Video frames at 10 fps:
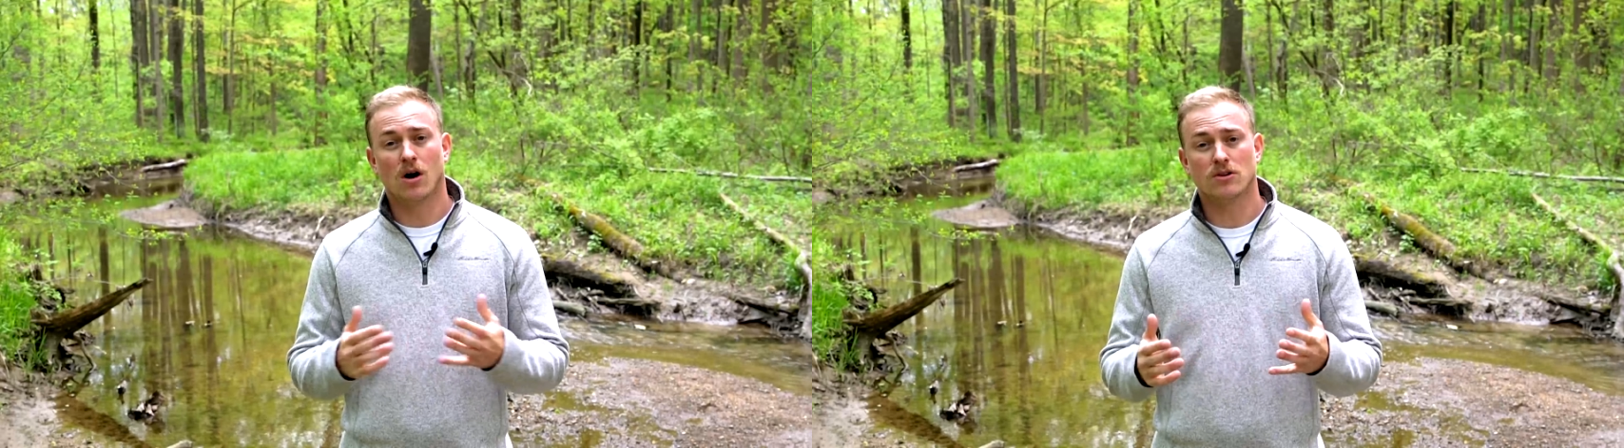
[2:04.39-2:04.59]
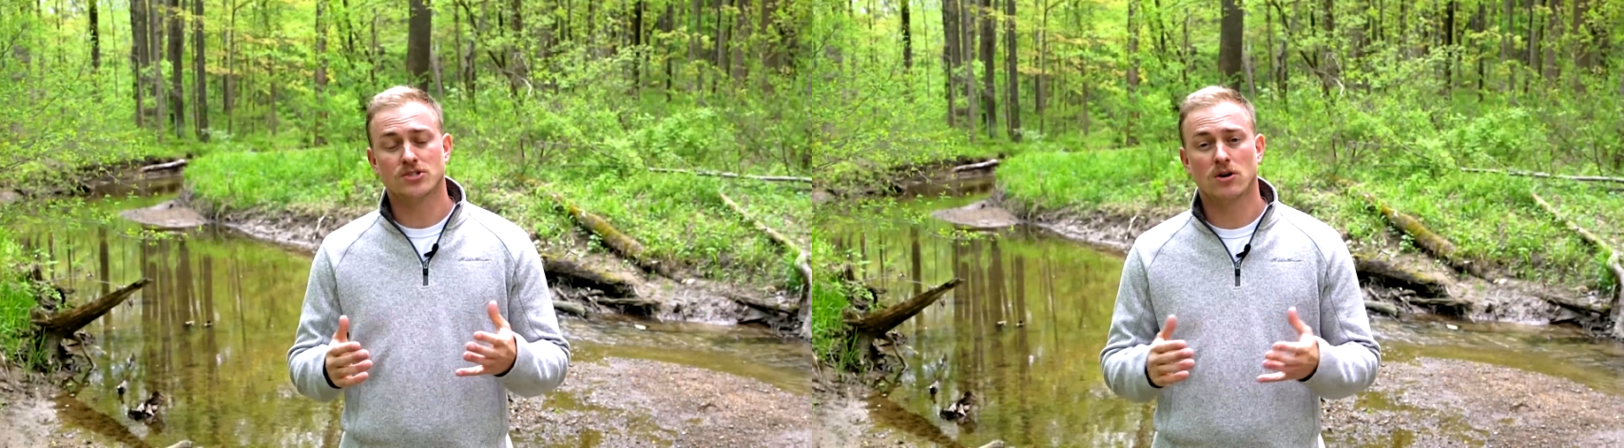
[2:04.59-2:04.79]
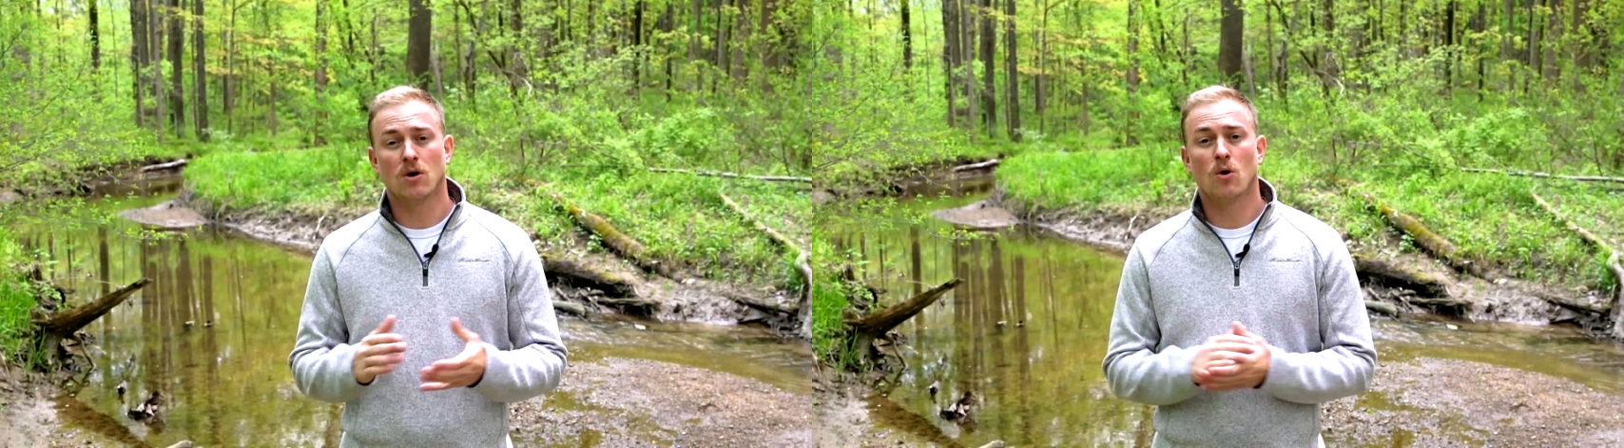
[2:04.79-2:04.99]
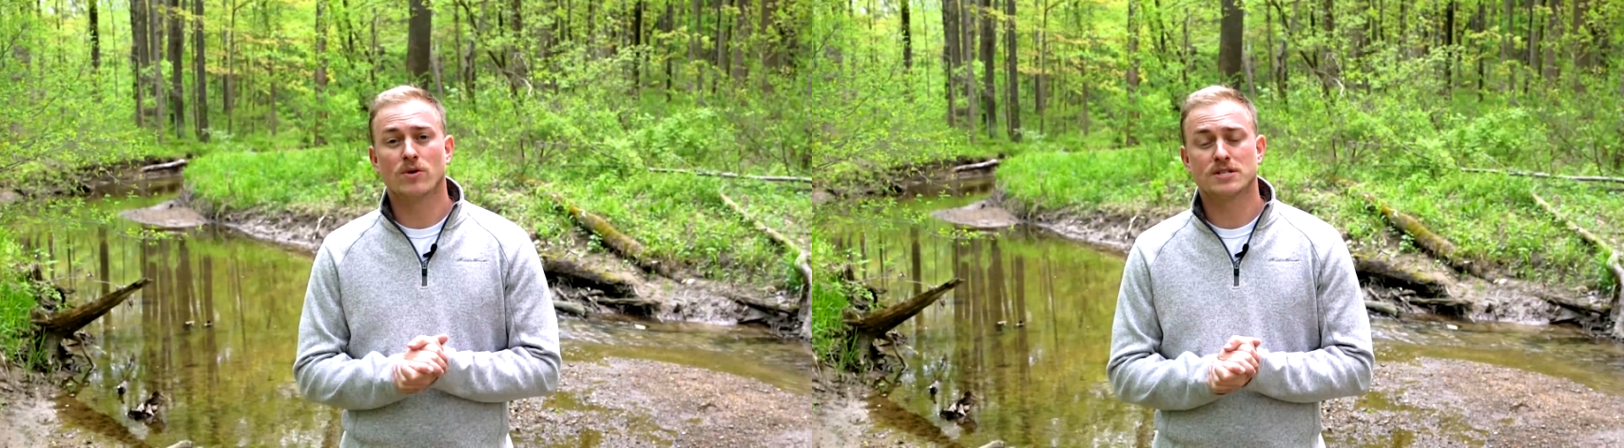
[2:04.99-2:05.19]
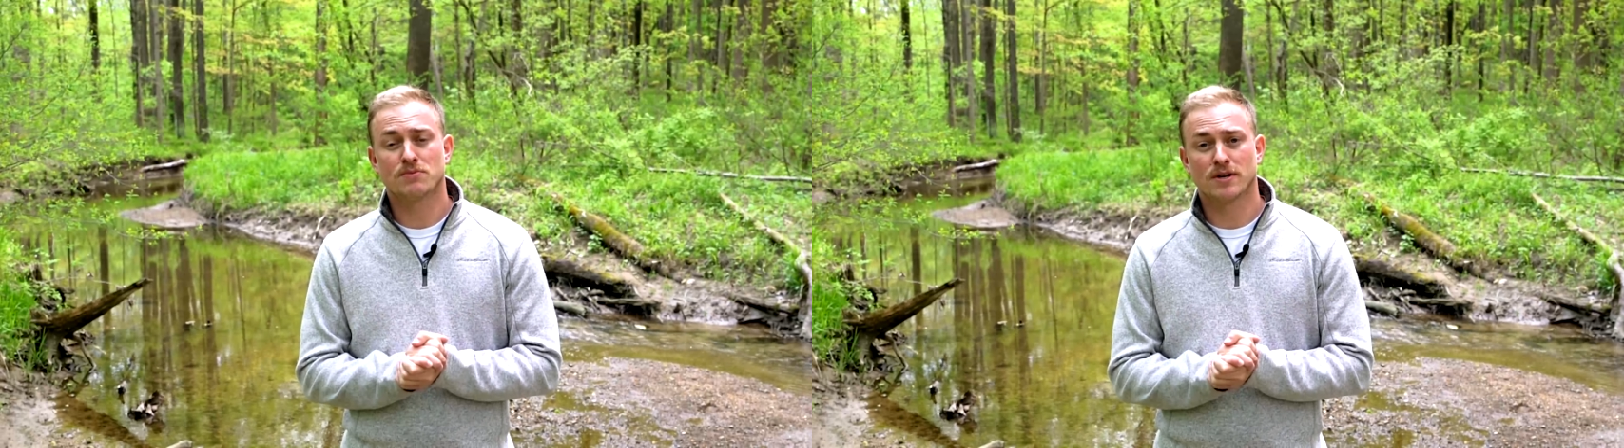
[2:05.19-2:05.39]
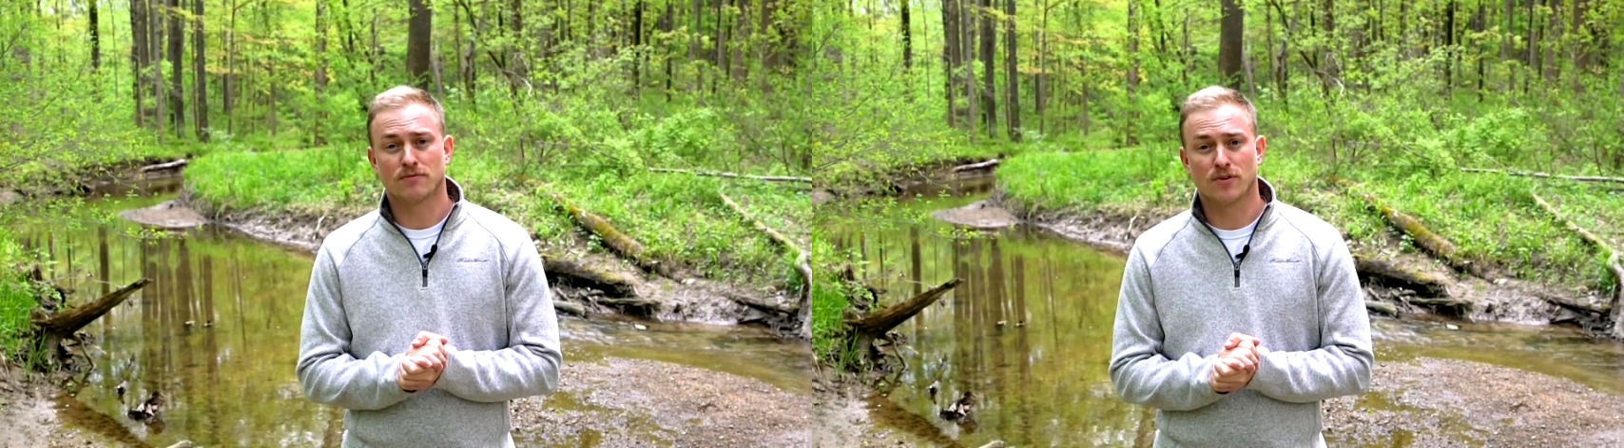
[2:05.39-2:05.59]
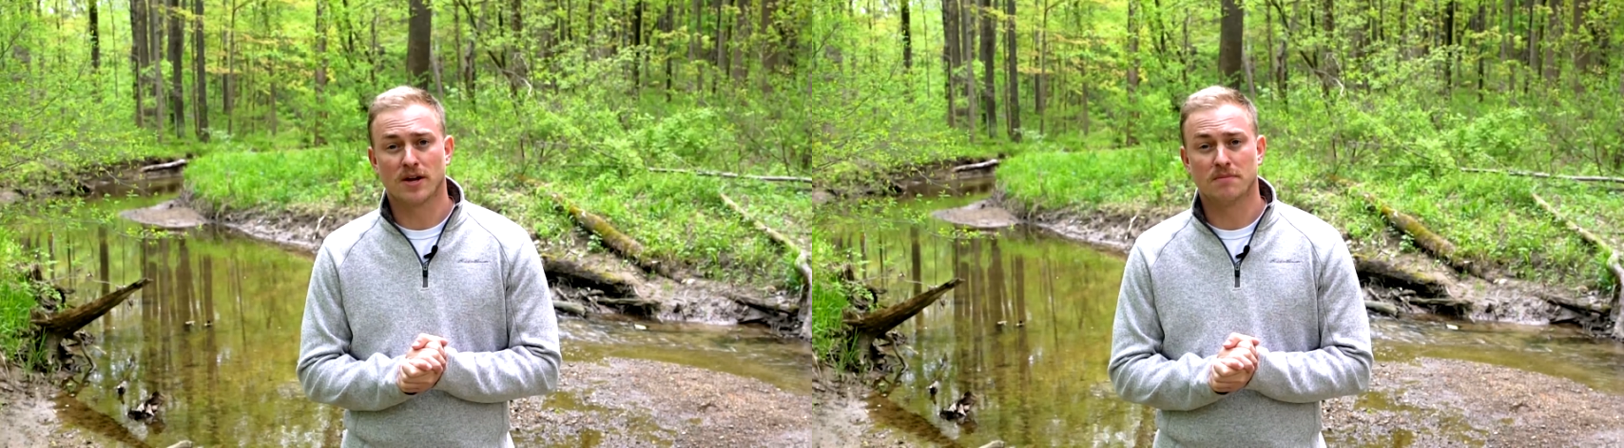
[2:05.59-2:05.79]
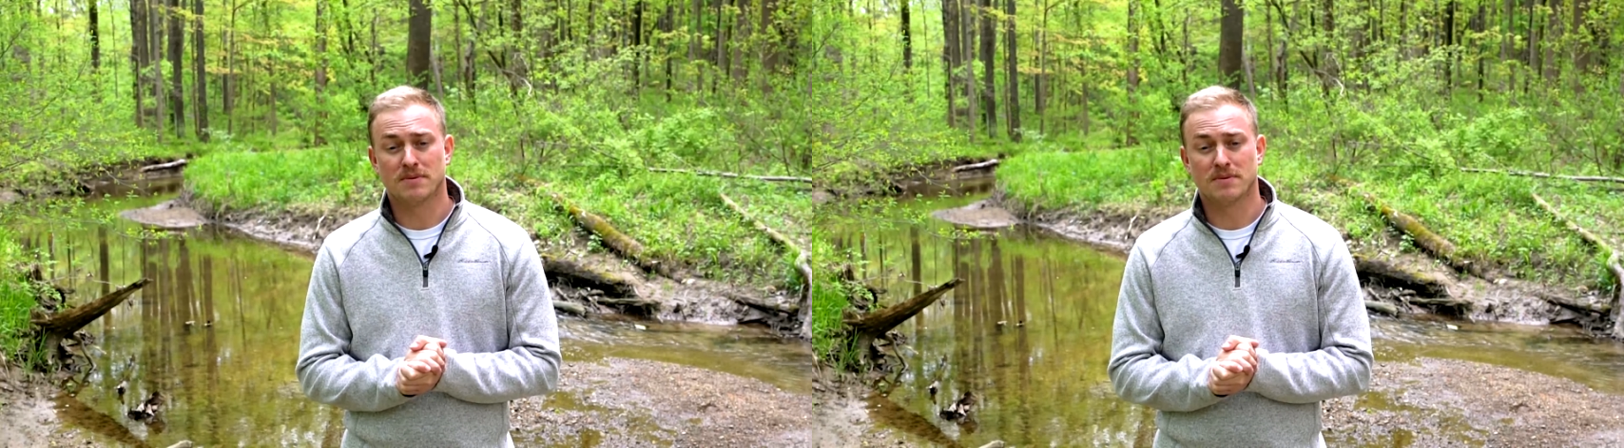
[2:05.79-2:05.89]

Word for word: Also, always bring a friend,